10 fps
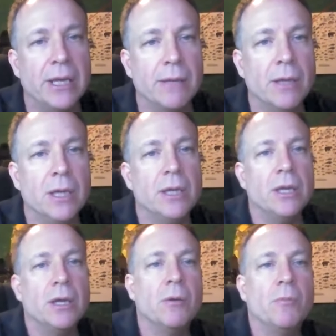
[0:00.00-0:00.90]
Ah,
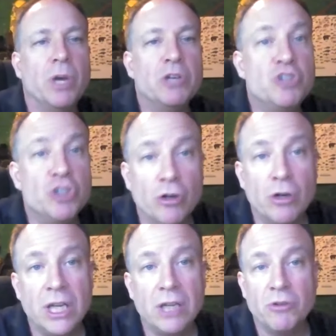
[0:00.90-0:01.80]
okay. But
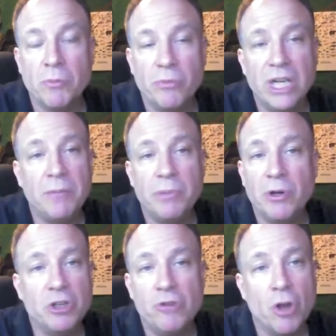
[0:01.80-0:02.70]
during the breeding
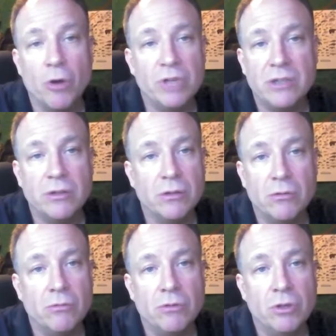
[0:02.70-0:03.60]
period, you don't need
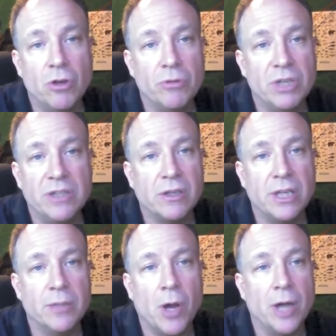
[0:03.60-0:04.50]
to you don't need to
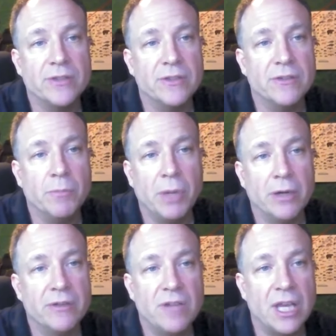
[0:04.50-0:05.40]
clean the boxes. The
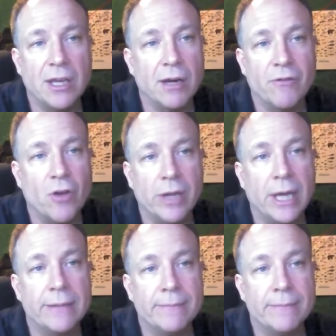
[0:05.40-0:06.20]
parents take care of all that.